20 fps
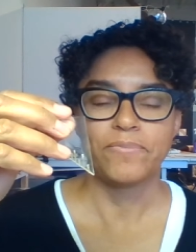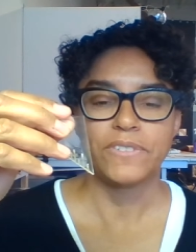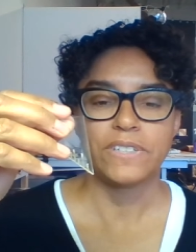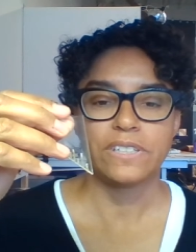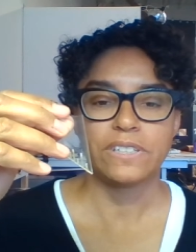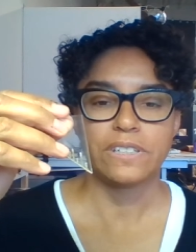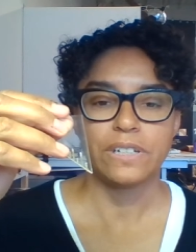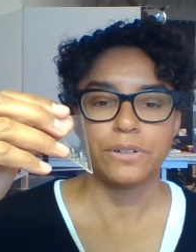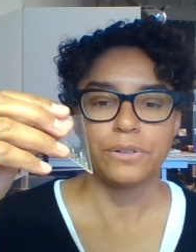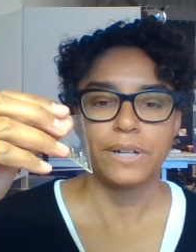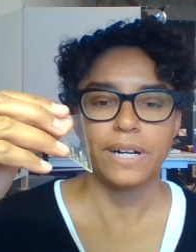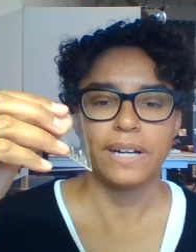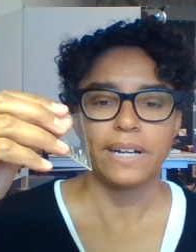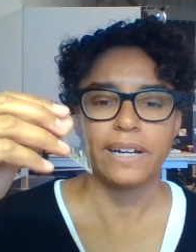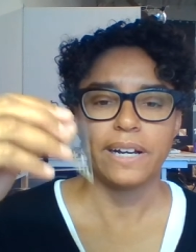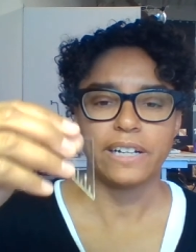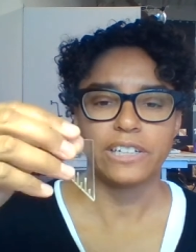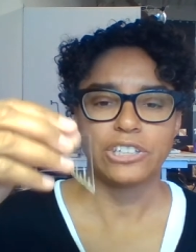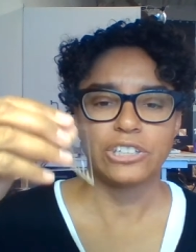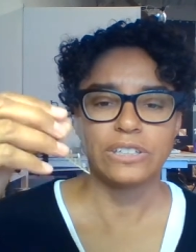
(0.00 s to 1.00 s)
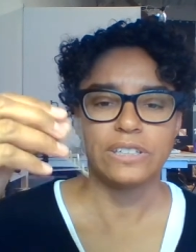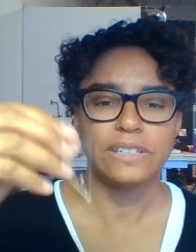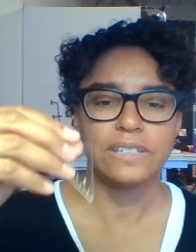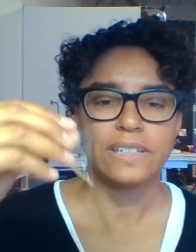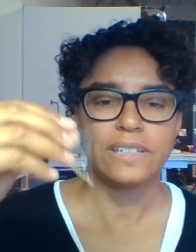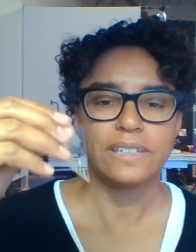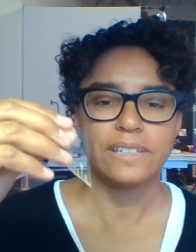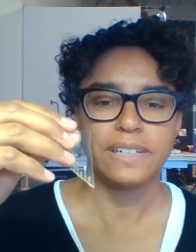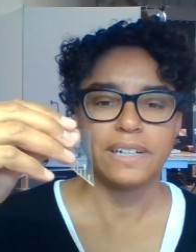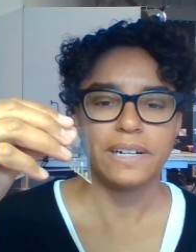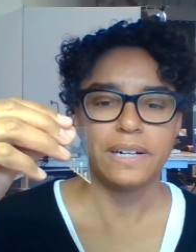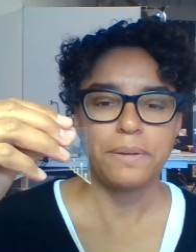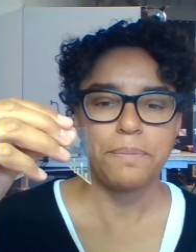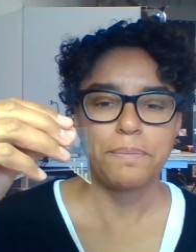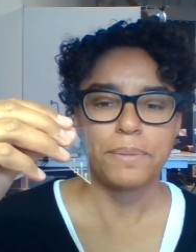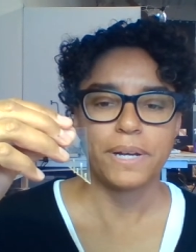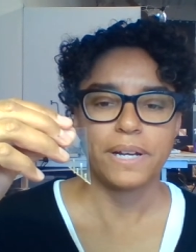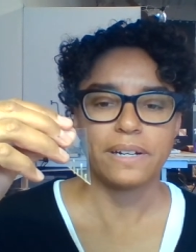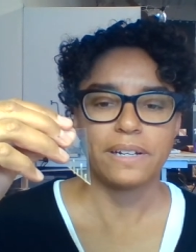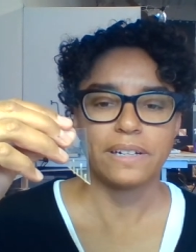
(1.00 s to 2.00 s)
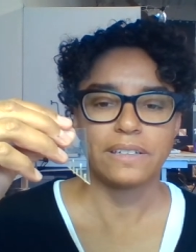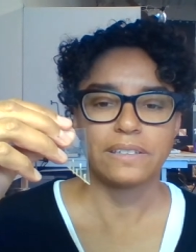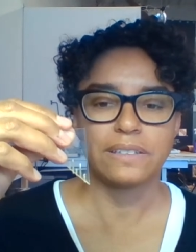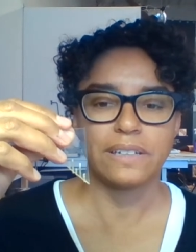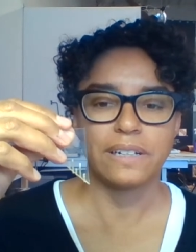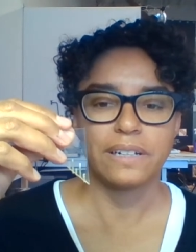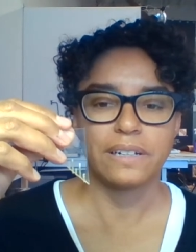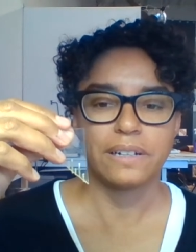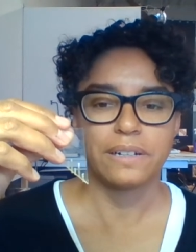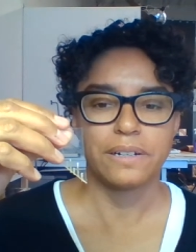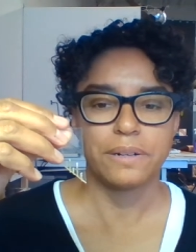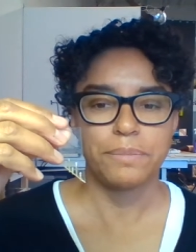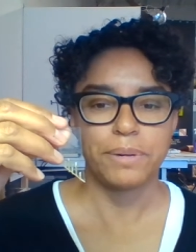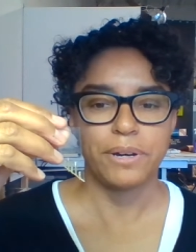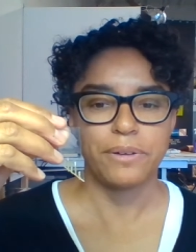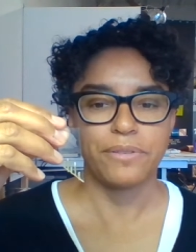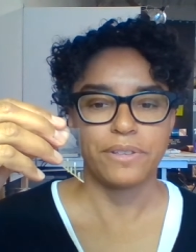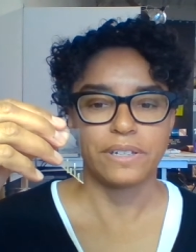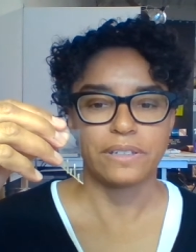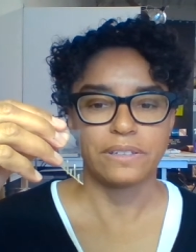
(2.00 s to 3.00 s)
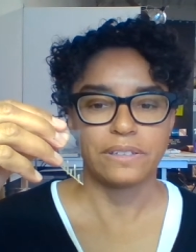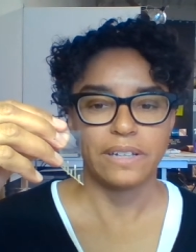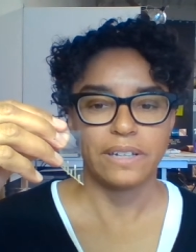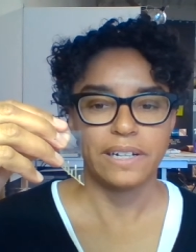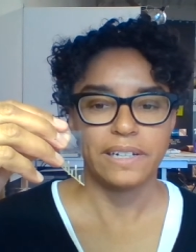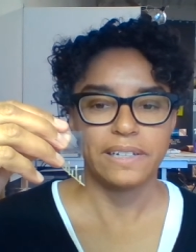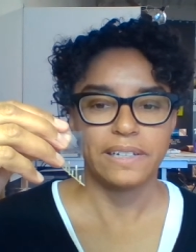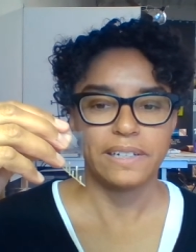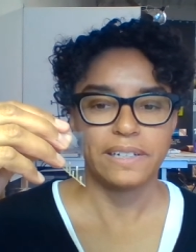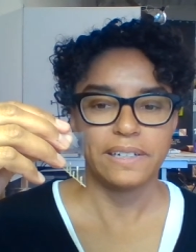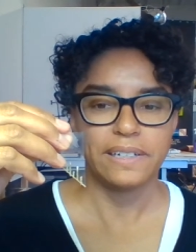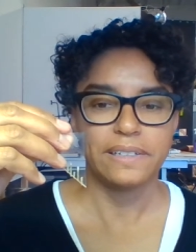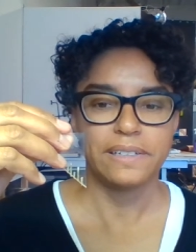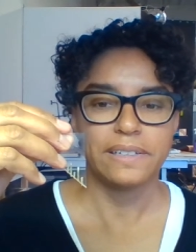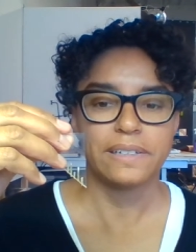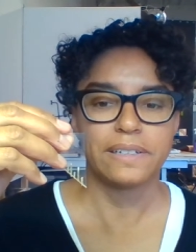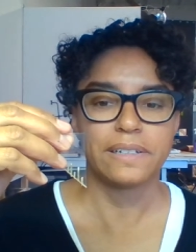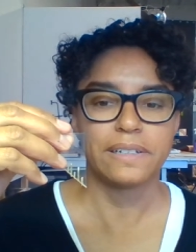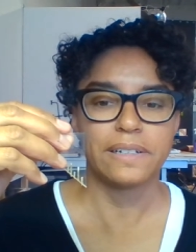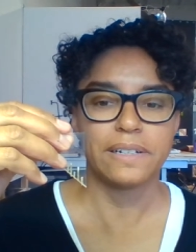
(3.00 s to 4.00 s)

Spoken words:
So I actually did get a bit excited about this idea